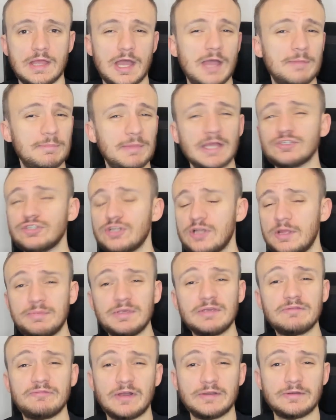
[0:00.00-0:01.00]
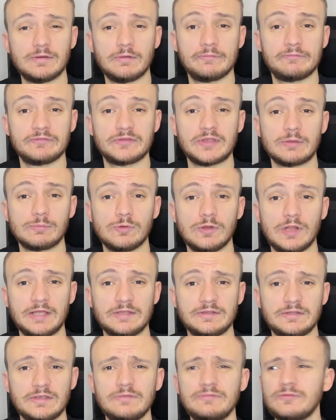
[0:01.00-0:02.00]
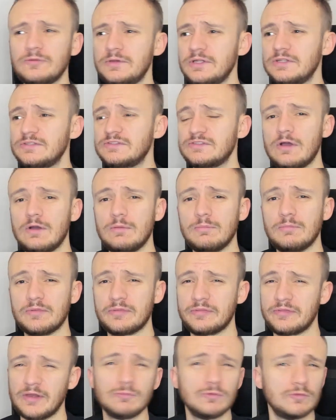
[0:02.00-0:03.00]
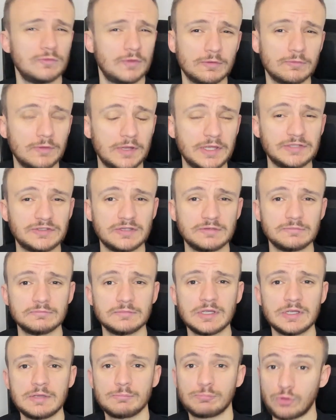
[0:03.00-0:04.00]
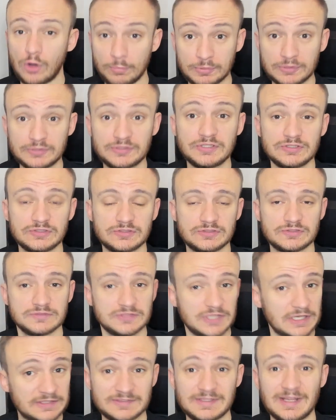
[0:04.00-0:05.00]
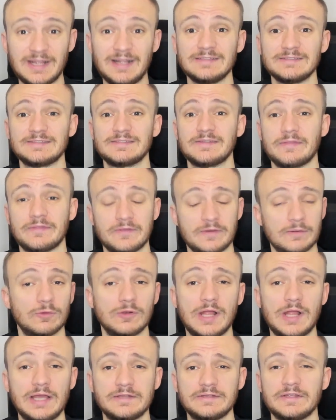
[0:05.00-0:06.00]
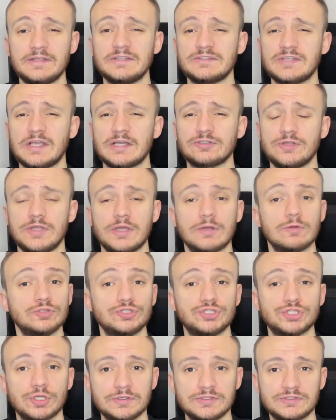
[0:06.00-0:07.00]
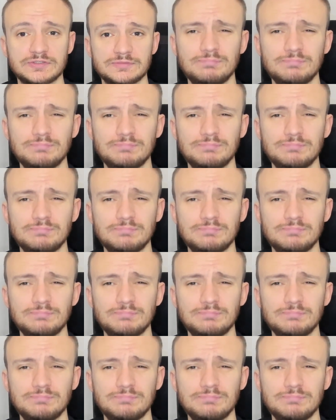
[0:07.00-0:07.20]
I'm actually a big fan of Thermolite. If you need some thermoregulating properties, textiles, Thermolite is actually a good choice,